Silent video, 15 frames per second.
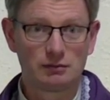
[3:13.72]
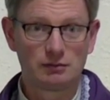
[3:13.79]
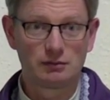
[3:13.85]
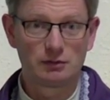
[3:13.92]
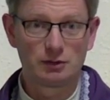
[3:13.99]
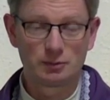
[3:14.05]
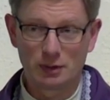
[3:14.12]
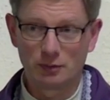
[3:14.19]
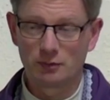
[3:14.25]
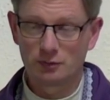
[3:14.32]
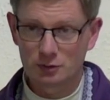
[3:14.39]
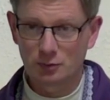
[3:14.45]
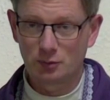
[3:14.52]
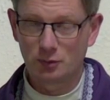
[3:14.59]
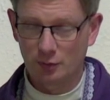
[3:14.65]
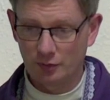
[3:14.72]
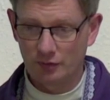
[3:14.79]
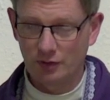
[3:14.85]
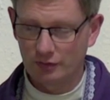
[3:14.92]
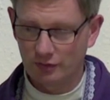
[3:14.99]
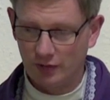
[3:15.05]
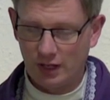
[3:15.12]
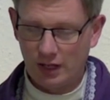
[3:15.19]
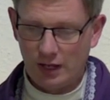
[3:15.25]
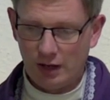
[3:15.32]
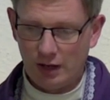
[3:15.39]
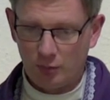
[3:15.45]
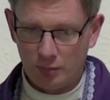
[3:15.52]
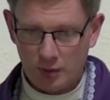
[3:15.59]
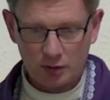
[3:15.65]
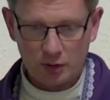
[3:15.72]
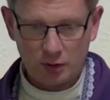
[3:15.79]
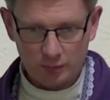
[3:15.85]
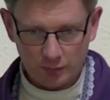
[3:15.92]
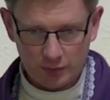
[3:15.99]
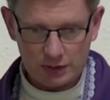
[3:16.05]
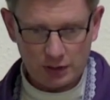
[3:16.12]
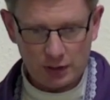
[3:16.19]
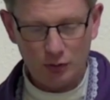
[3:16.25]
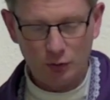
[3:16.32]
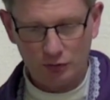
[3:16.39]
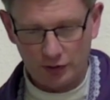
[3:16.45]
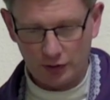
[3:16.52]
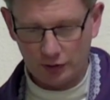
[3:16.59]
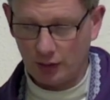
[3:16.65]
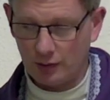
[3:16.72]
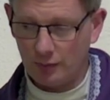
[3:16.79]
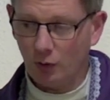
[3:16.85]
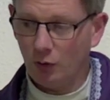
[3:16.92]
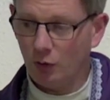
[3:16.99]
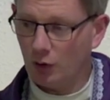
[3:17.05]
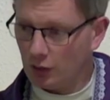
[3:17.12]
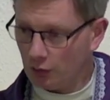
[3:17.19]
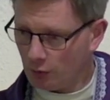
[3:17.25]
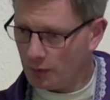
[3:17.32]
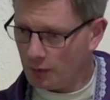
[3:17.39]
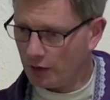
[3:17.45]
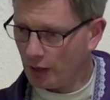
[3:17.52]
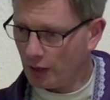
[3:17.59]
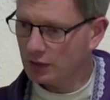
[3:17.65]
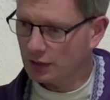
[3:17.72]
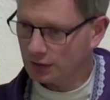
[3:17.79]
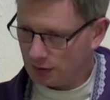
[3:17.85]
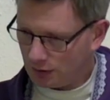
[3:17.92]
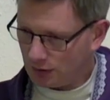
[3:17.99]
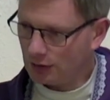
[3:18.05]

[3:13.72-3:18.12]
I mean, if, if, if, when people come and say, hello, Father, and I'm, oh, hello, Mary, how are you getting on?